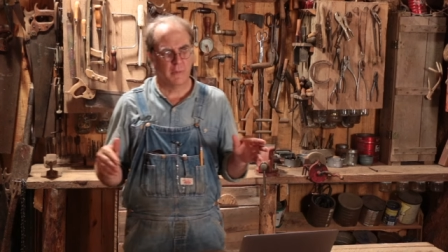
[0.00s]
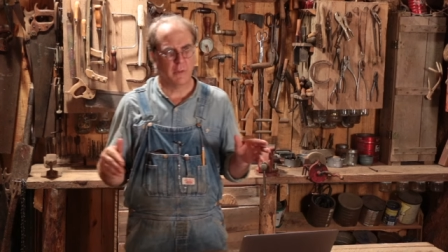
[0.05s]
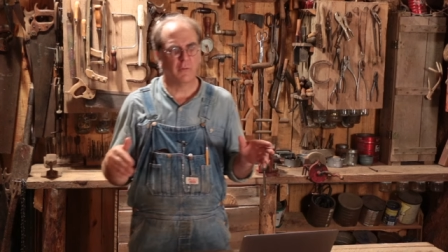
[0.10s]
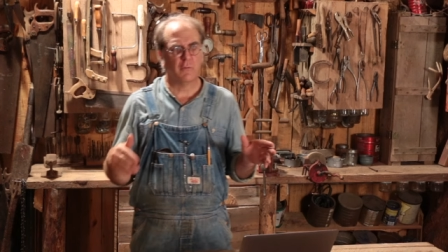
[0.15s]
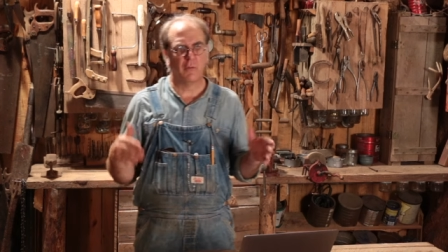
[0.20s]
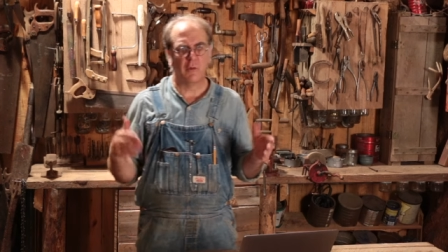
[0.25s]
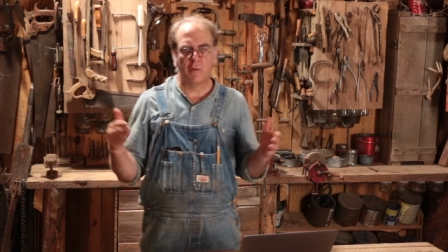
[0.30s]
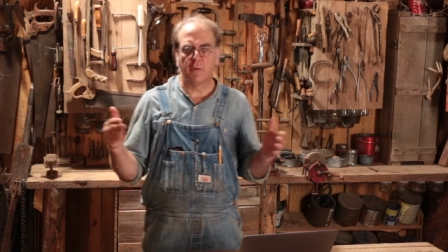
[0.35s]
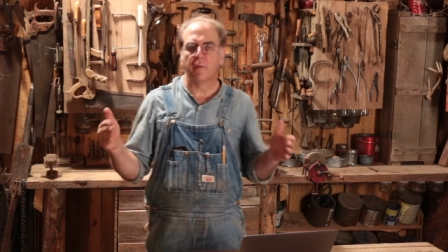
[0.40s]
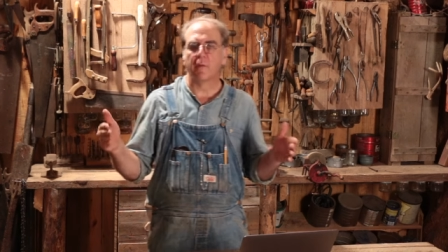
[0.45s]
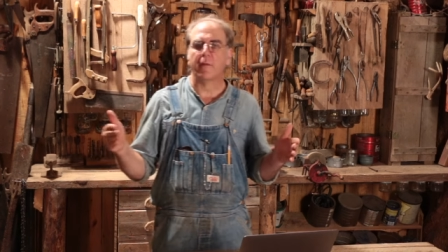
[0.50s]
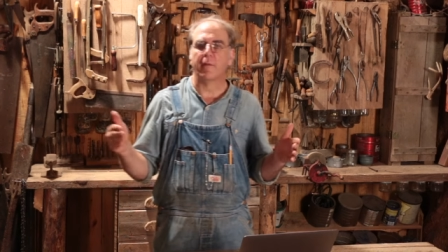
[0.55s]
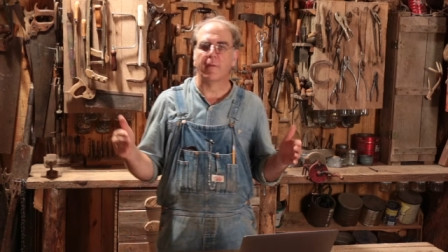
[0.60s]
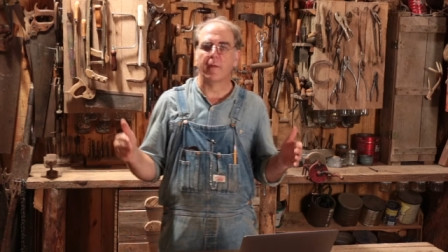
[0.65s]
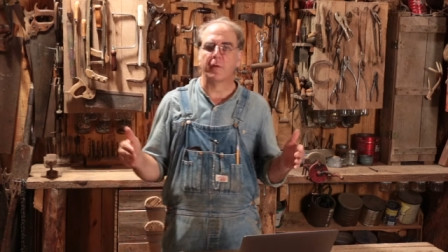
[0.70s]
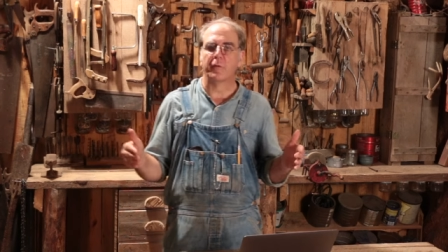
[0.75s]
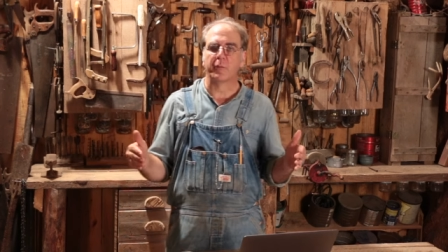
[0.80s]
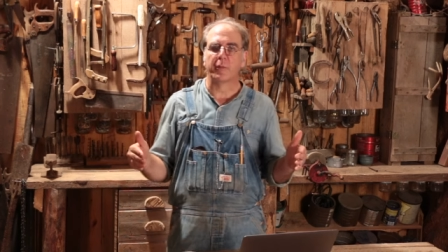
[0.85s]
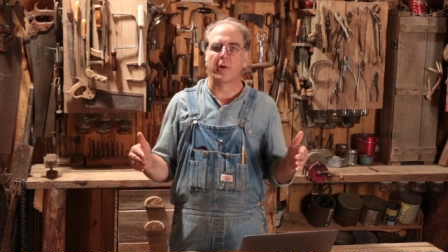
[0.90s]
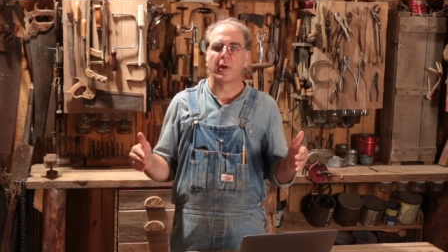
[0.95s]
generally
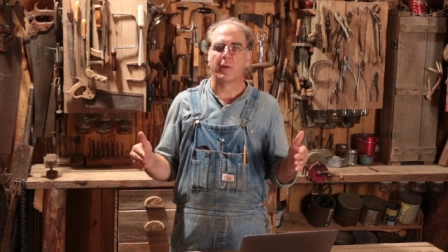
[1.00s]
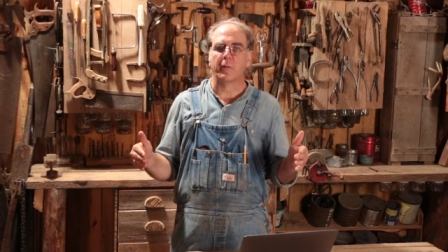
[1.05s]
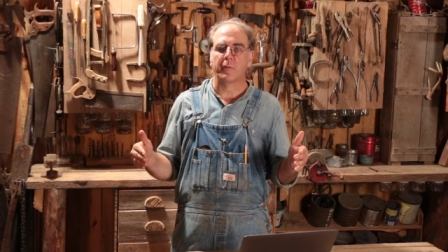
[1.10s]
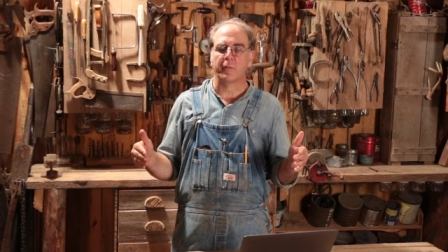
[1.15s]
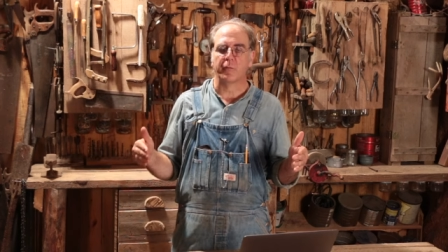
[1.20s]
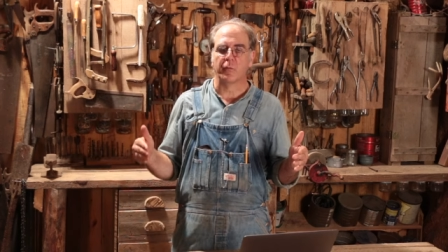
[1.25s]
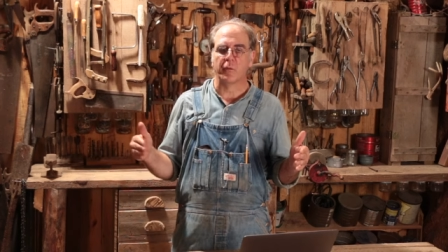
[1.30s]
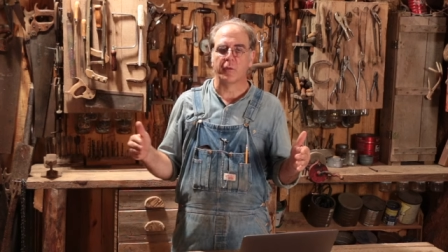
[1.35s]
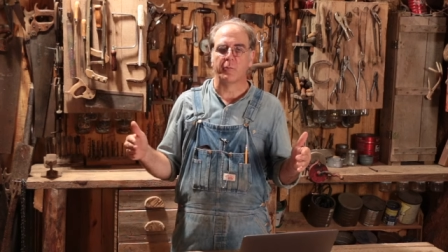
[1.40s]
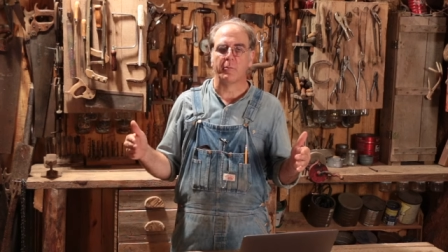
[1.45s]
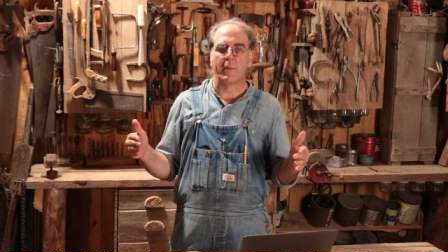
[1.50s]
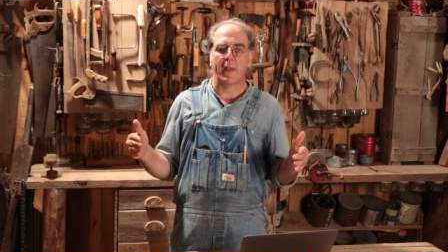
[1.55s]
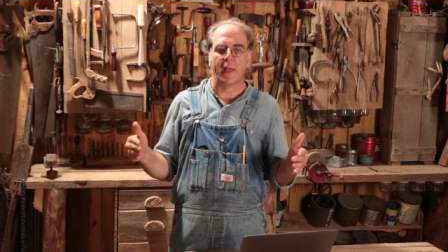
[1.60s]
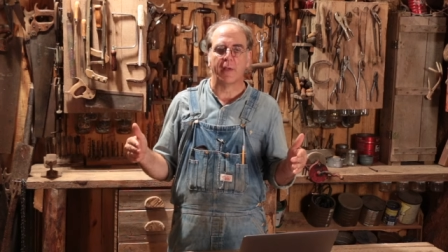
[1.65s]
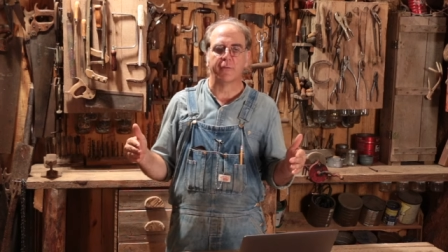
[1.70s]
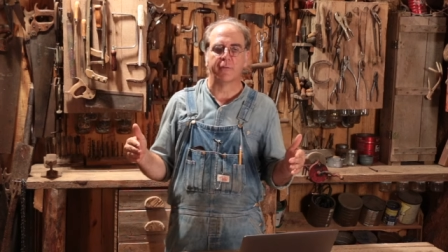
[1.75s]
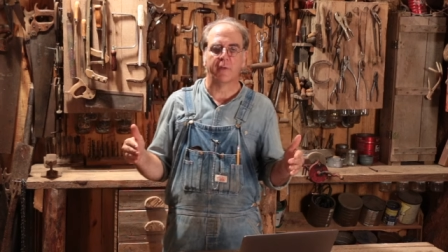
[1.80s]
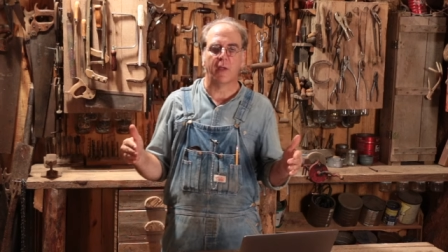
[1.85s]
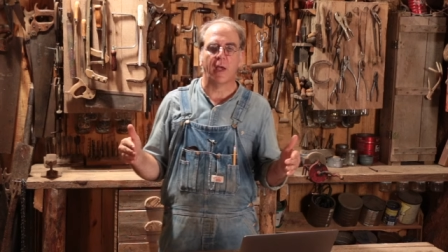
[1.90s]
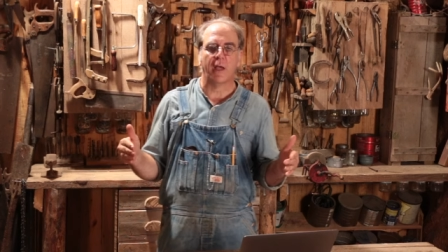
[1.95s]
less problems with
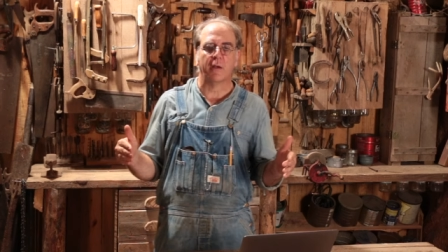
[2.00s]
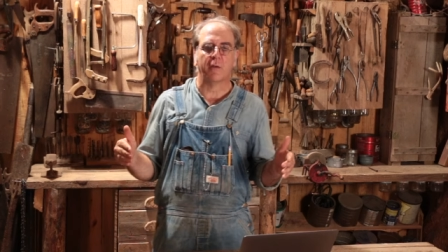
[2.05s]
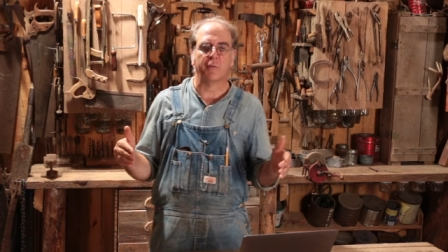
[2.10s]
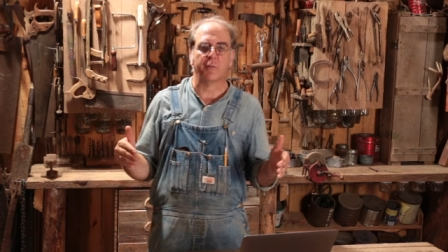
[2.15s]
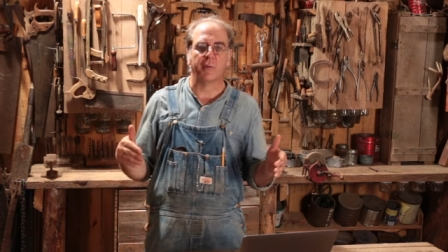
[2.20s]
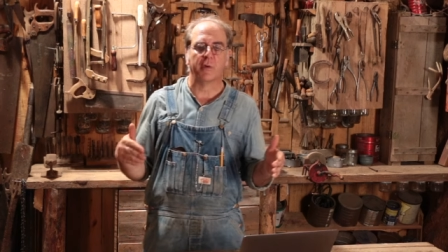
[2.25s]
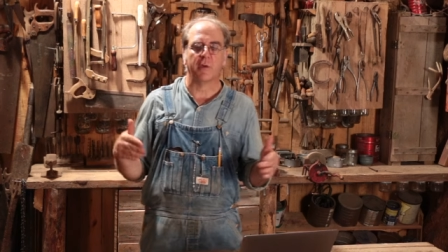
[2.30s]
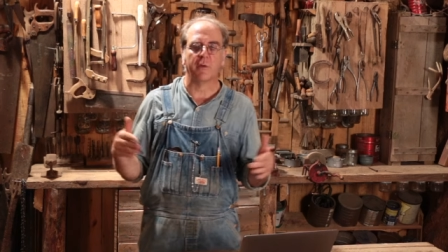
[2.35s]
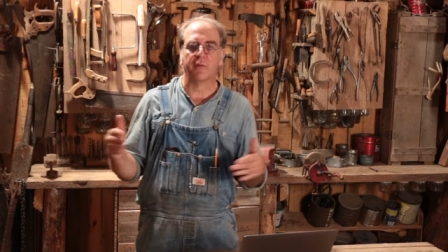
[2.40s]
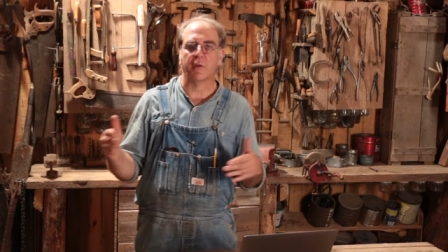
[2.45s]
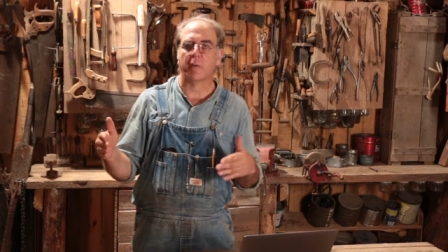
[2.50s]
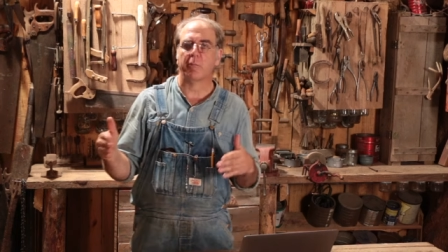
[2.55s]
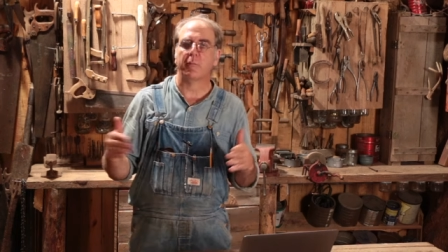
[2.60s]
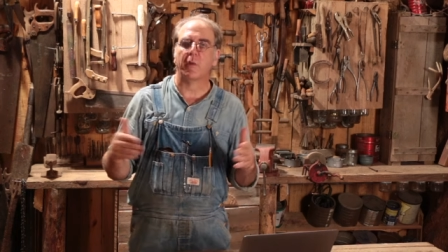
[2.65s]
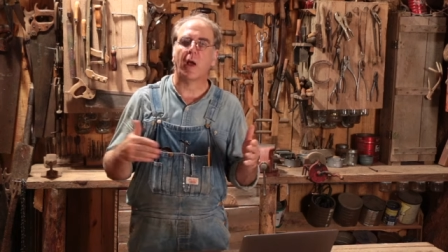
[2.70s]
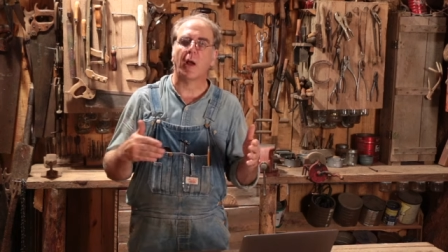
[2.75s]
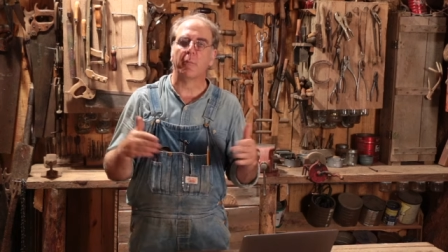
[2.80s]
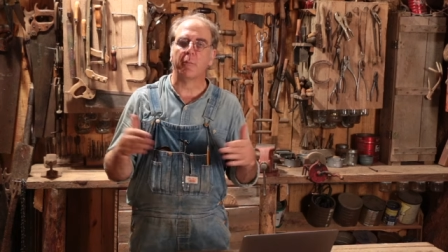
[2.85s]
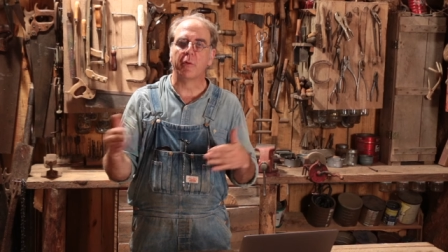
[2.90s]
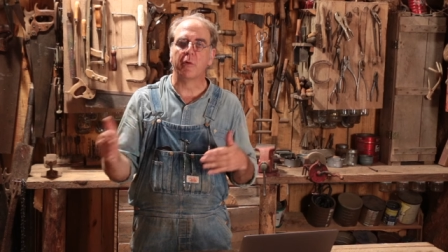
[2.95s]
mastitis because I'm
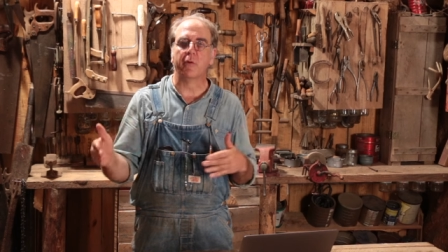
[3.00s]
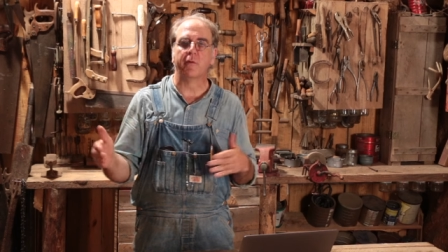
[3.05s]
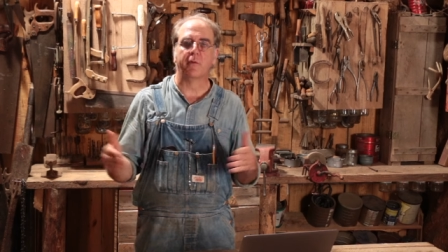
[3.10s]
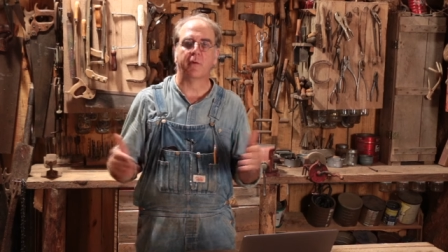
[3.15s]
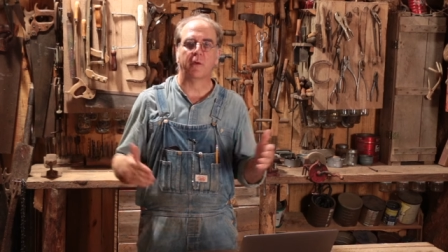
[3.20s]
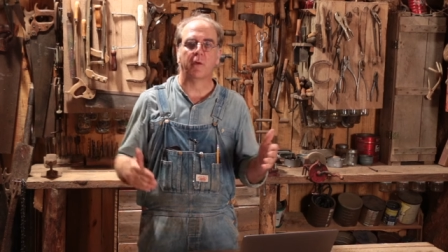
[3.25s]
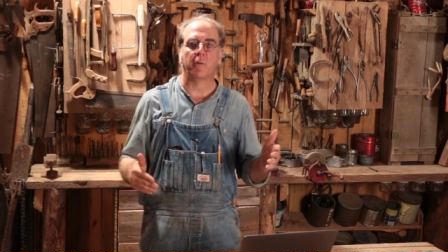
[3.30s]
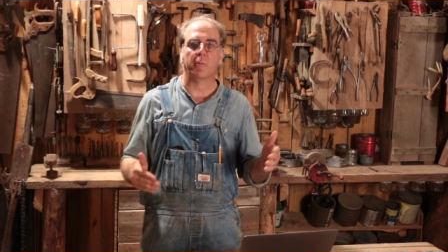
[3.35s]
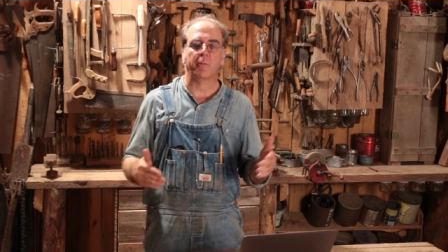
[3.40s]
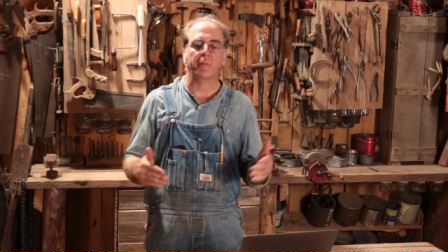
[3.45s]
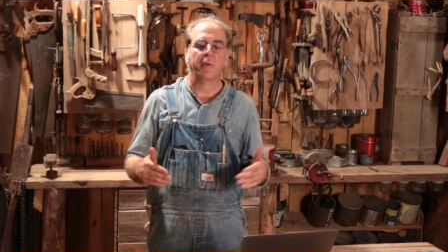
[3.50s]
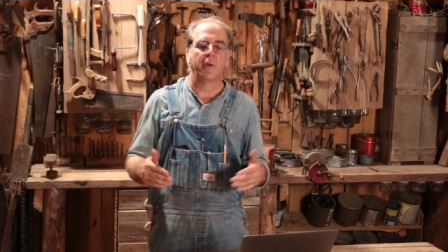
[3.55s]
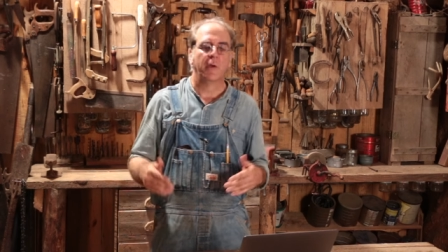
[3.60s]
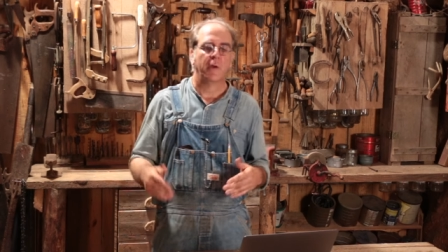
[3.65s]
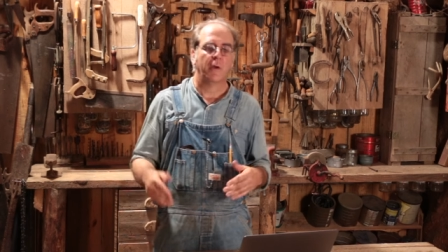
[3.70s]
not pushing them